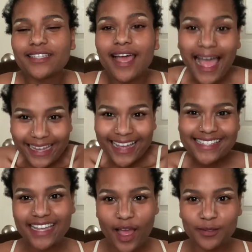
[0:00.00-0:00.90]
Hi guys and
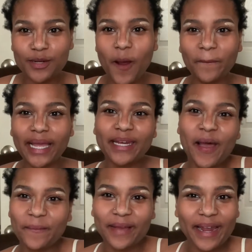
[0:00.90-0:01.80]
gals and all my
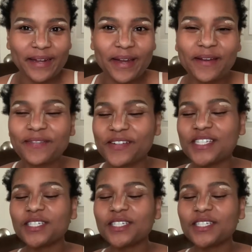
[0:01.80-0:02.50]
non-binary friends.